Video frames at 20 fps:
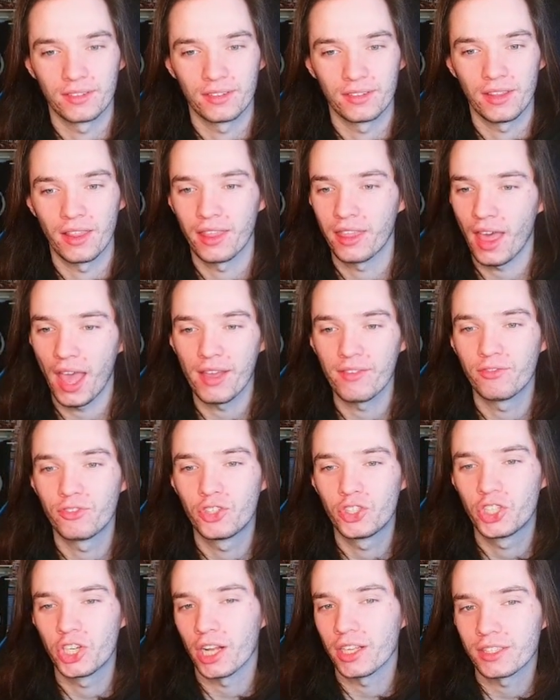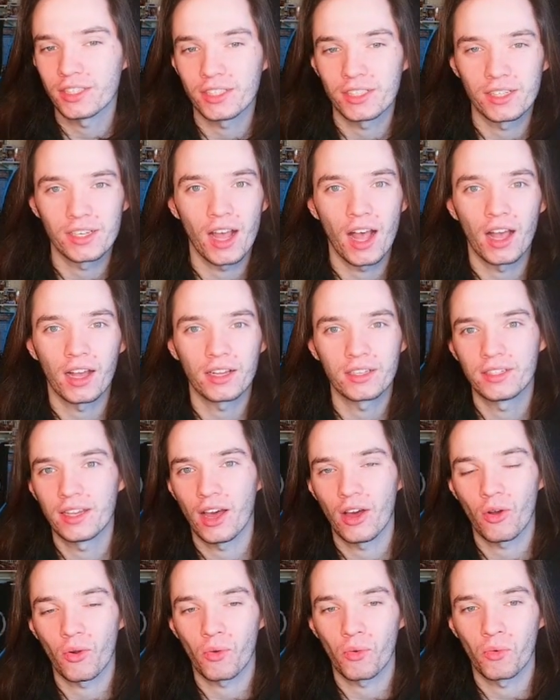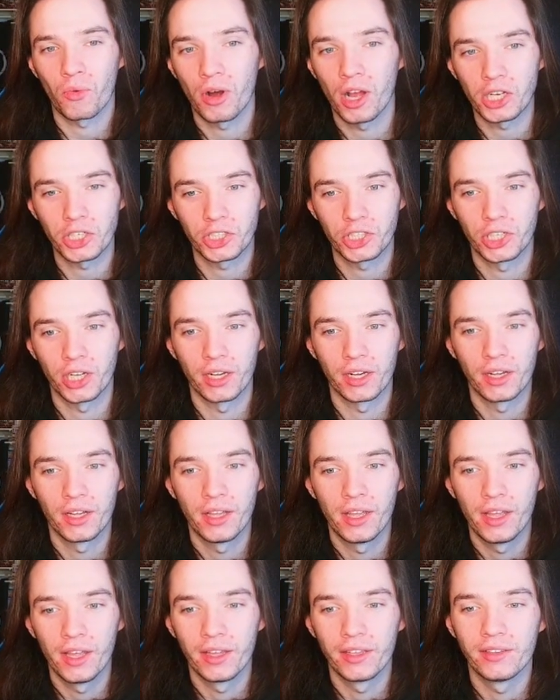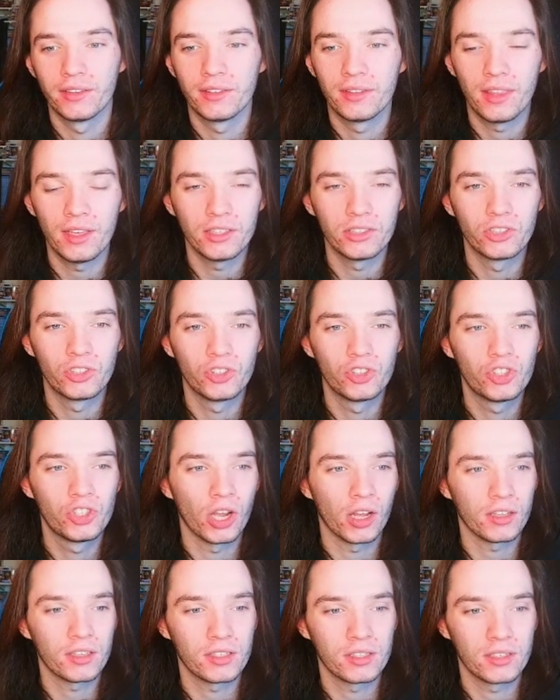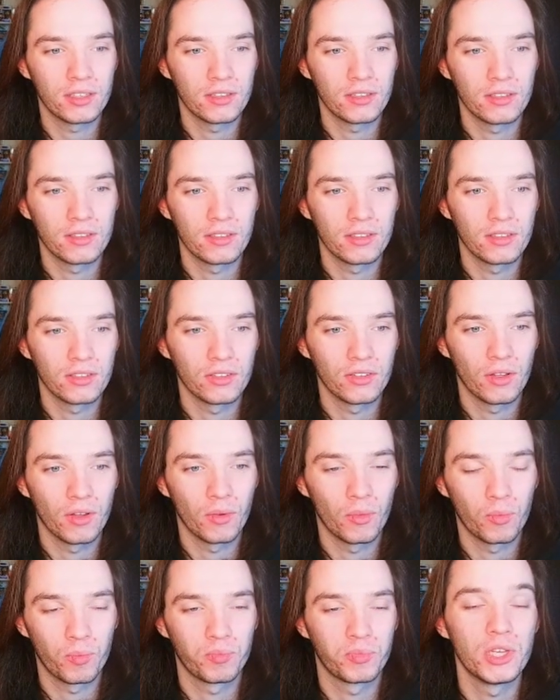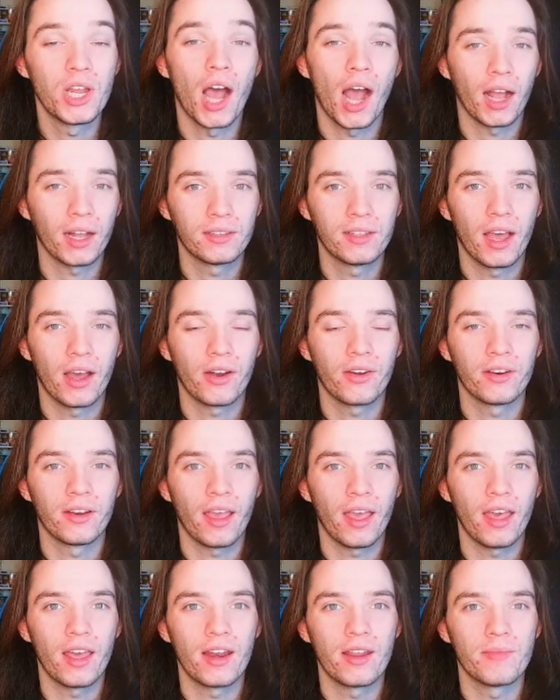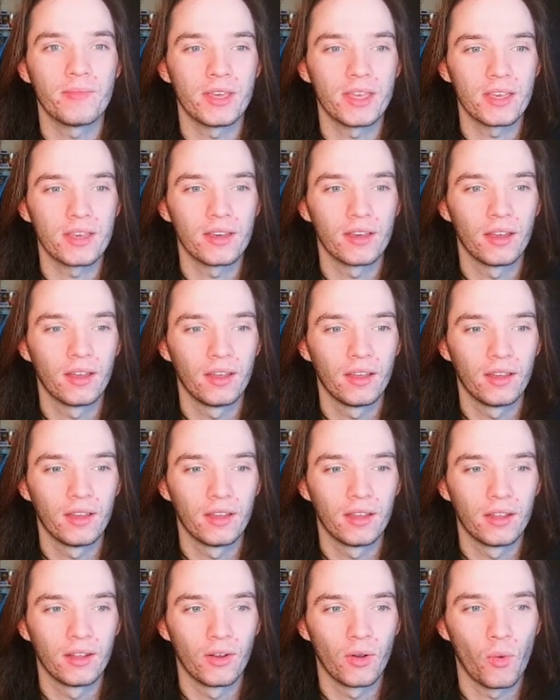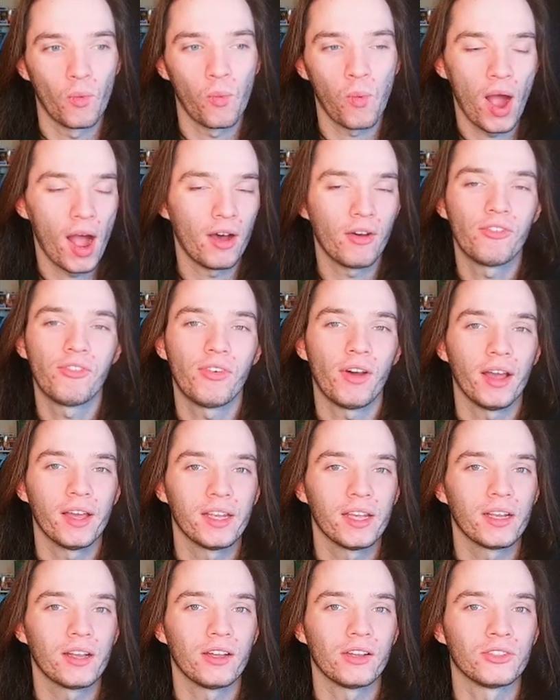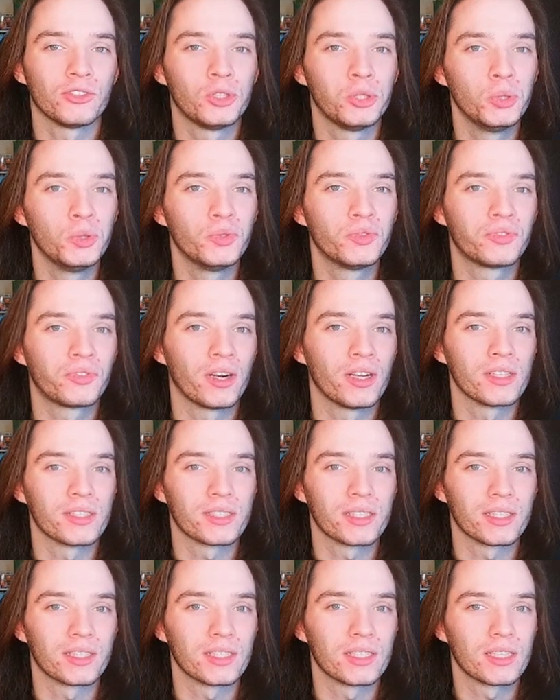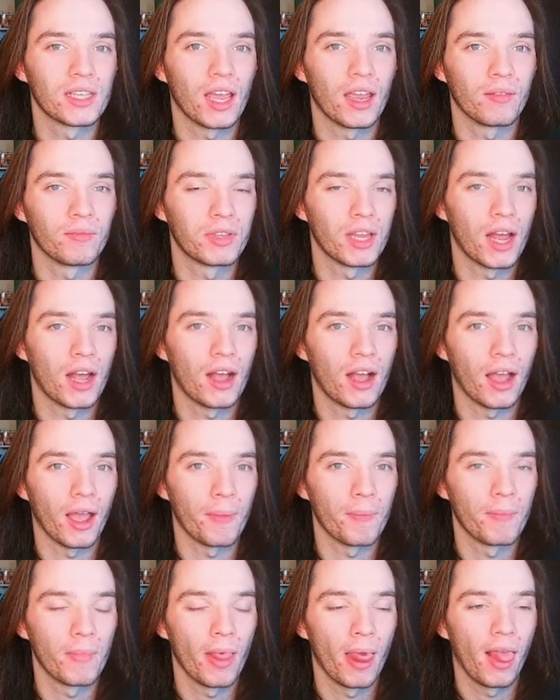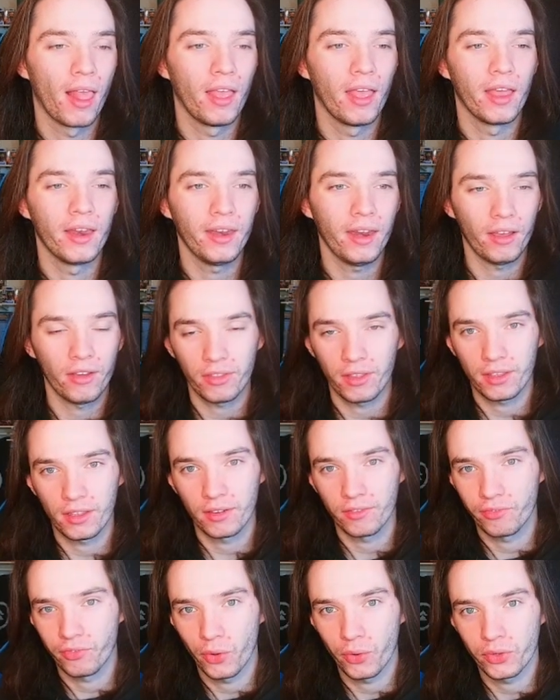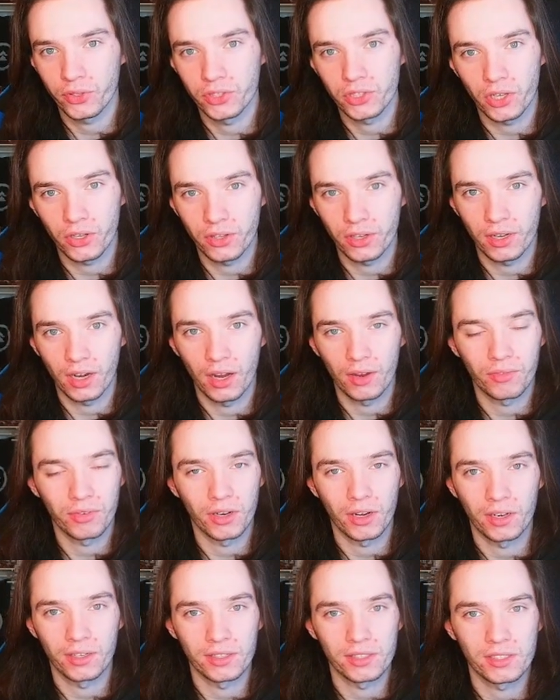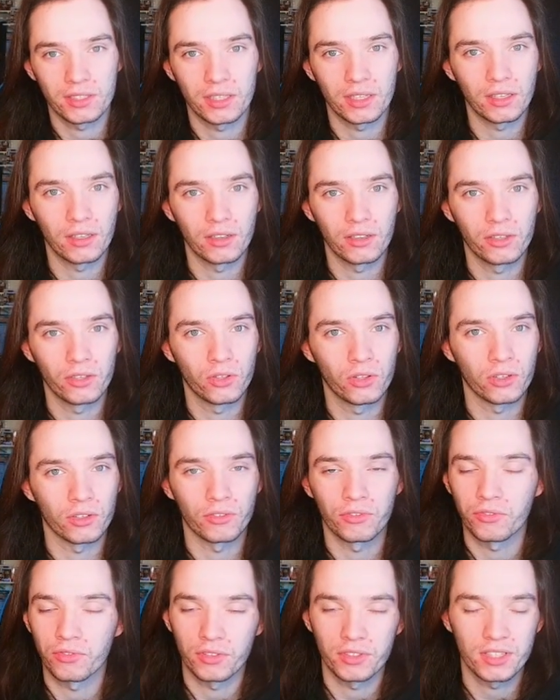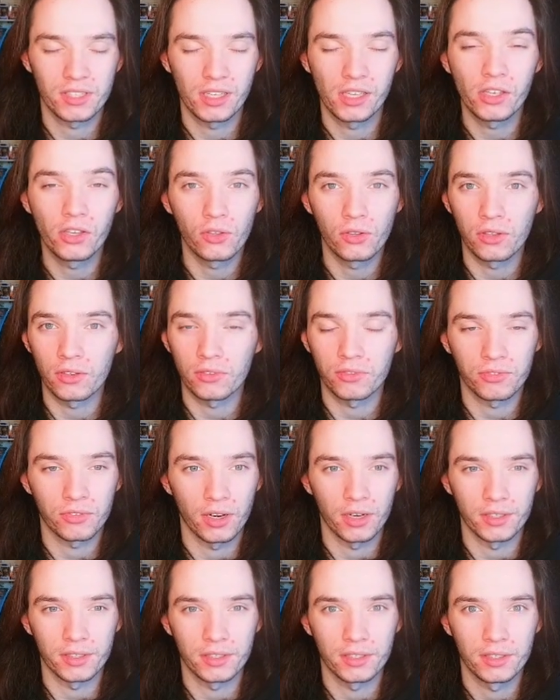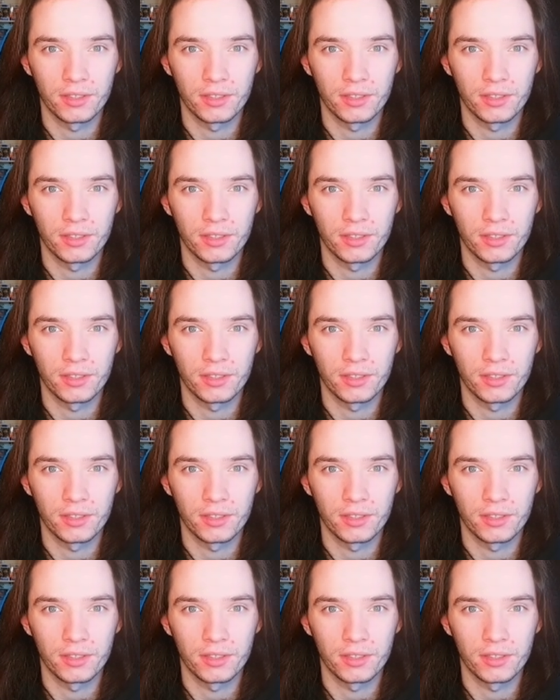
They've just knocked out Russia. They just knocked out an enemy while fighting on two fronts at the same time. And now they can focus all their effort on a singular front.